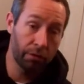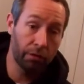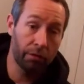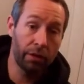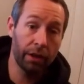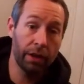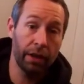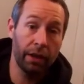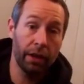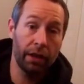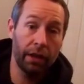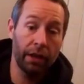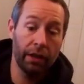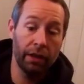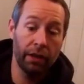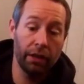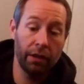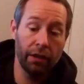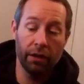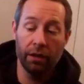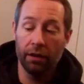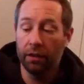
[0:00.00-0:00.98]
right
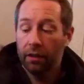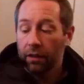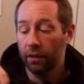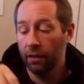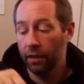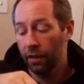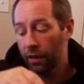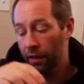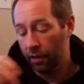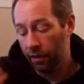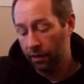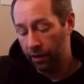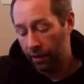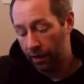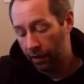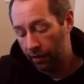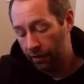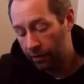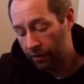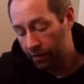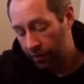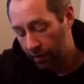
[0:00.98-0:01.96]
here, and on the
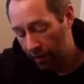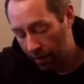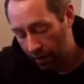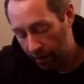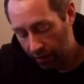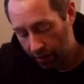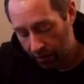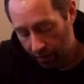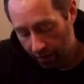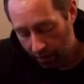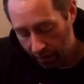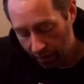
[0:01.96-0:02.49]
other side.